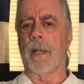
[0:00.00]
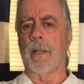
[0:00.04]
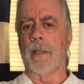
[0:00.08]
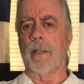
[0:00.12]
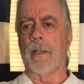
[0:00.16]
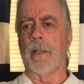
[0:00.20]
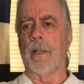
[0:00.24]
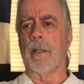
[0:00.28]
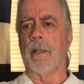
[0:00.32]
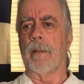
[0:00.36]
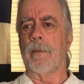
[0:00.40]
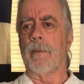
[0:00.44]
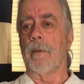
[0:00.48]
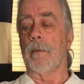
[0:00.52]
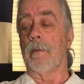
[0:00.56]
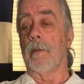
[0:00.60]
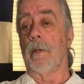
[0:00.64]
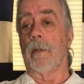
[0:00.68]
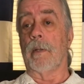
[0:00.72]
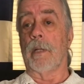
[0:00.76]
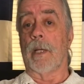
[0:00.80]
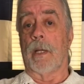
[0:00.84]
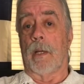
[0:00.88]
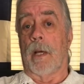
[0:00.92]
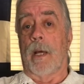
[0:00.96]
And I thought, yeah,
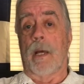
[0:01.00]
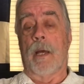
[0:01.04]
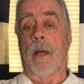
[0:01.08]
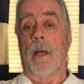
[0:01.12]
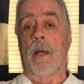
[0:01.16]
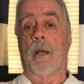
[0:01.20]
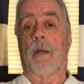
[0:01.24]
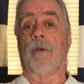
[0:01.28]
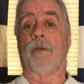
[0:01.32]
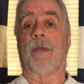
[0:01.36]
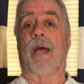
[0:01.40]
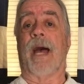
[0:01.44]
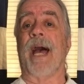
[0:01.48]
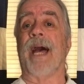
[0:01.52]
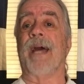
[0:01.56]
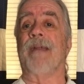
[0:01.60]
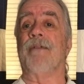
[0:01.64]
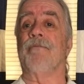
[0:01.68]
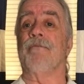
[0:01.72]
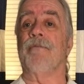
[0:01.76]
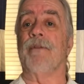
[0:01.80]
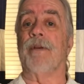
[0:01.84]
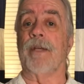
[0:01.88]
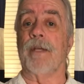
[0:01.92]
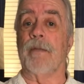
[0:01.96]
okay, because I
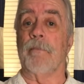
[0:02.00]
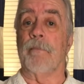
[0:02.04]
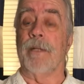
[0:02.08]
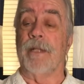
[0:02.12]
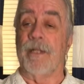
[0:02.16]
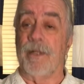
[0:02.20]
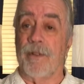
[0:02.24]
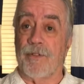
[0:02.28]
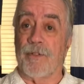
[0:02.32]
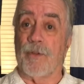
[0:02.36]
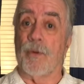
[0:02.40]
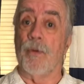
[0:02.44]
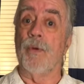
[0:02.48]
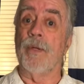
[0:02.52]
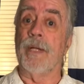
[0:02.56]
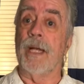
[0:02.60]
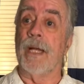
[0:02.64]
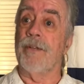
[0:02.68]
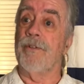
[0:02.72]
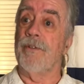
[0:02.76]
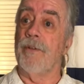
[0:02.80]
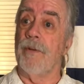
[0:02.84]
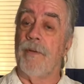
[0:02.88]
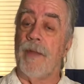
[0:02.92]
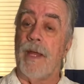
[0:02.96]
hadn't really been to school
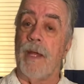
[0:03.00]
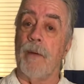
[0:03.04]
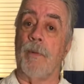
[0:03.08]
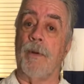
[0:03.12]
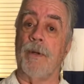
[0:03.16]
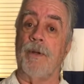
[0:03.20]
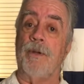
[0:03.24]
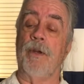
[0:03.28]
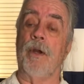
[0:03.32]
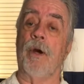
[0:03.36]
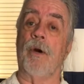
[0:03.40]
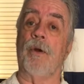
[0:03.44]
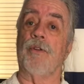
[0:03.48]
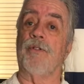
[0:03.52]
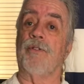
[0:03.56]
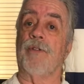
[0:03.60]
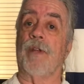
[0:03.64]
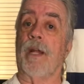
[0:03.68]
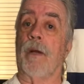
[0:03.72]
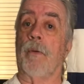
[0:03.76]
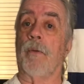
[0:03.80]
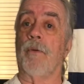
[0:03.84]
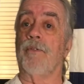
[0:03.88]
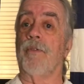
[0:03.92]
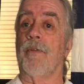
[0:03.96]
yet, so they wouldn't notice that
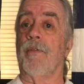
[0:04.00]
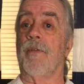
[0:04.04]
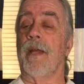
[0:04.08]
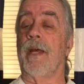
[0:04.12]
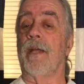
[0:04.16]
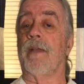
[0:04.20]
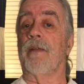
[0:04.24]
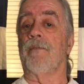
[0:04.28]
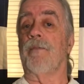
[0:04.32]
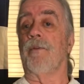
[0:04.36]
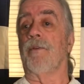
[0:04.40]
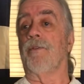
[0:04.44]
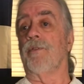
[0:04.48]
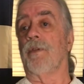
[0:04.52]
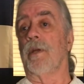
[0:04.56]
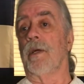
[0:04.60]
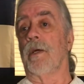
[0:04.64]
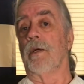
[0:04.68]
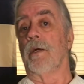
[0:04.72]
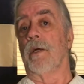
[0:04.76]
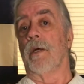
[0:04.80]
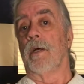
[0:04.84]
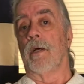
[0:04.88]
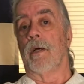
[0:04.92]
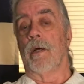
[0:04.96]
I wasn't there the first day.
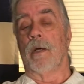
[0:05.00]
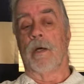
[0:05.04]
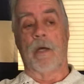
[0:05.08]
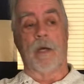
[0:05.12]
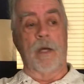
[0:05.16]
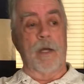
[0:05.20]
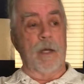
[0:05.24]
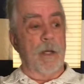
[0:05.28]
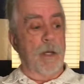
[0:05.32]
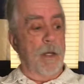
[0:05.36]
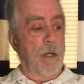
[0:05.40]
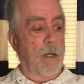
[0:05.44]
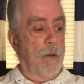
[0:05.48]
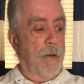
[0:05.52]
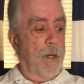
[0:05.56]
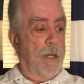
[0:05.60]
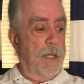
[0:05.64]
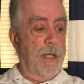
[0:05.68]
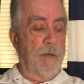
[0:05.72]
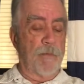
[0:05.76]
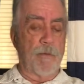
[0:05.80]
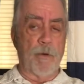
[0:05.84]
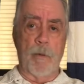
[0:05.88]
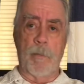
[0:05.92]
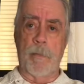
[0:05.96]
Well, I
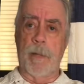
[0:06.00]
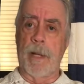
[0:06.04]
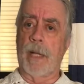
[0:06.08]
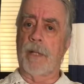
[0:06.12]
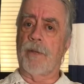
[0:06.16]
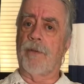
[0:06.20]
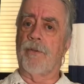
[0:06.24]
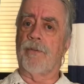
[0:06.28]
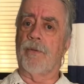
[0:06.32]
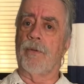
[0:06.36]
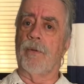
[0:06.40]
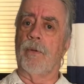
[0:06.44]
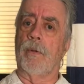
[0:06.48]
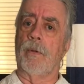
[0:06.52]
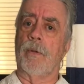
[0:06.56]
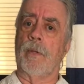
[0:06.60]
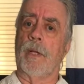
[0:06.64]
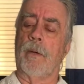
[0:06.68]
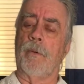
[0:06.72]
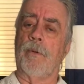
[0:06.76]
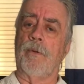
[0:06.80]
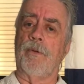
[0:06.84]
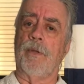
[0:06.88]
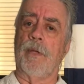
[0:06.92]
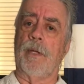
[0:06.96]
never went back to school. That
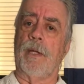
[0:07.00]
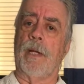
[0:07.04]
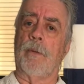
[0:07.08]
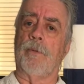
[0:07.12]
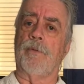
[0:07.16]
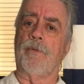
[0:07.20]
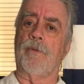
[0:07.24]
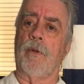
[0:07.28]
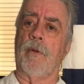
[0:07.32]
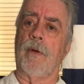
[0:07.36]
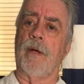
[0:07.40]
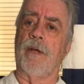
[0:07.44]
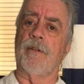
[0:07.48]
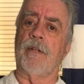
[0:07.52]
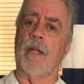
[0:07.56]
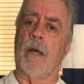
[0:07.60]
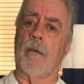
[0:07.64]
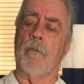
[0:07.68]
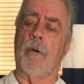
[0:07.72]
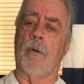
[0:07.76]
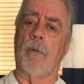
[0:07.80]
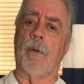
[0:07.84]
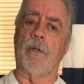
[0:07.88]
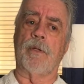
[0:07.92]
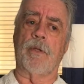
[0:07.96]
was it. That was the last time
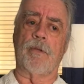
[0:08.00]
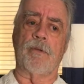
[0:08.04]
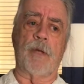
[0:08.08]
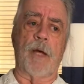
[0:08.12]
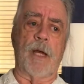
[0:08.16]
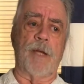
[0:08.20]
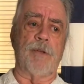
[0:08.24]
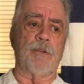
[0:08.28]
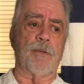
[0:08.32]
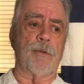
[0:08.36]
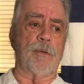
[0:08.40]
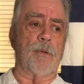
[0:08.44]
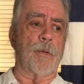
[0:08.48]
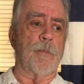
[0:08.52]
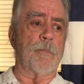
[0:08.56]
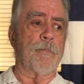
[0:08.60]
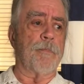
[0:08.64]
I went to high school.